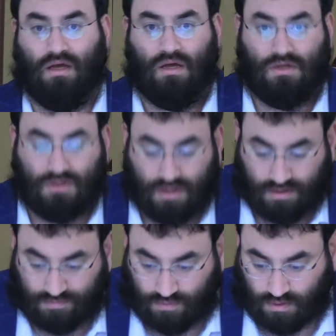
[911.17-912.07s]
So
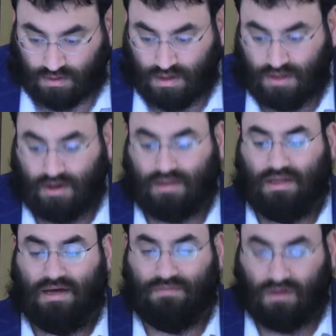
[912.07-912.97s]
therefore, they're at the
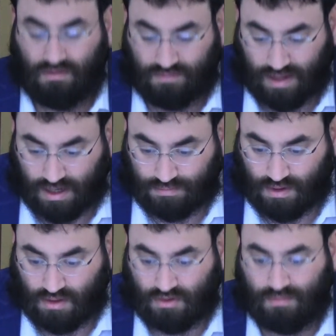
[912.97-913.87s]
level of like a
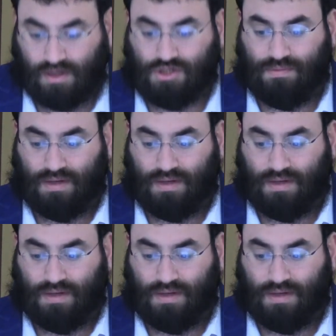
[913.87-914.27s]
brother to me. Both of